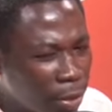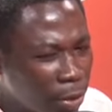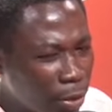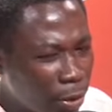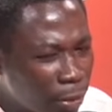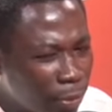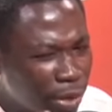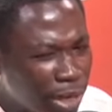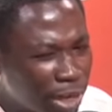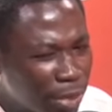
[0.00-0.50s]

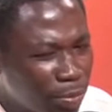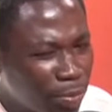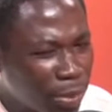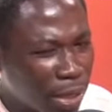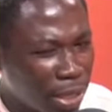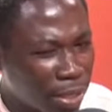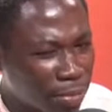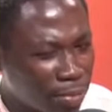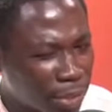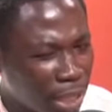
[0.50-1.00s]
or winning
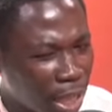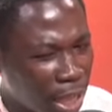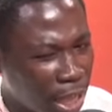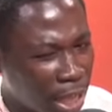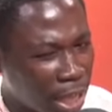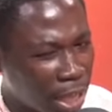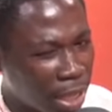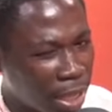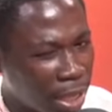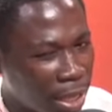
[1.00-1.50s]
pain.
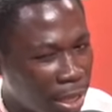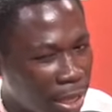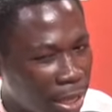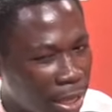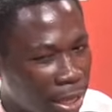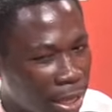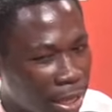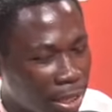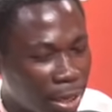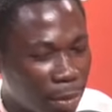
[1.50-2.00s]

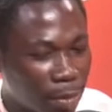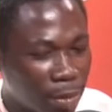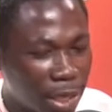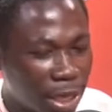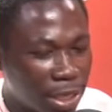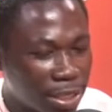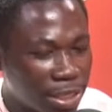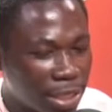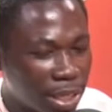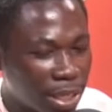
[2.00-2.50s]
Now, can
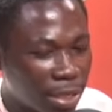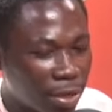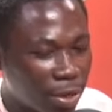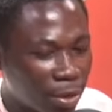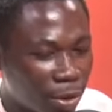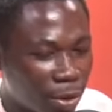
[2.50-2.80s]
I say?